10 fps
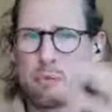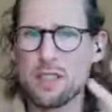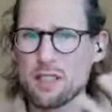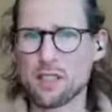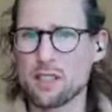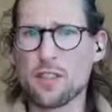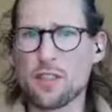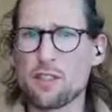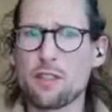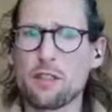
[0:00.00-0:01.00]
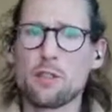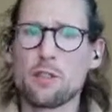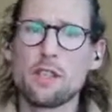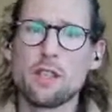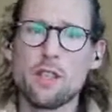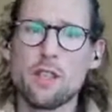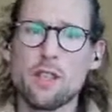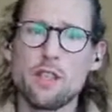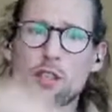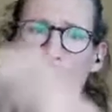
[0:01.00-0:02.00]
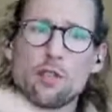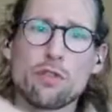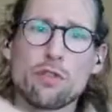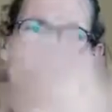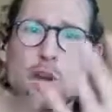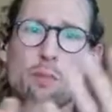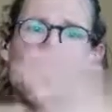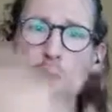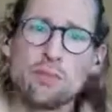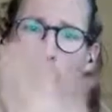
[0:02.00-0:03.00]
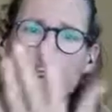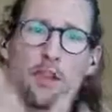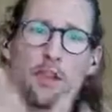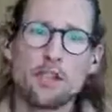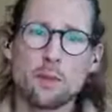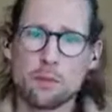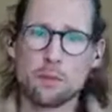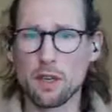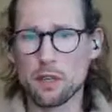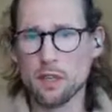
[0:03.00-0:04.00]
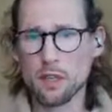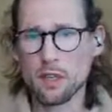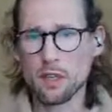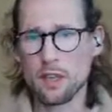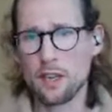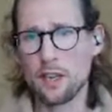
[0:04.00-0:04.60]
what you're basically trying to do is control the output of that large language model.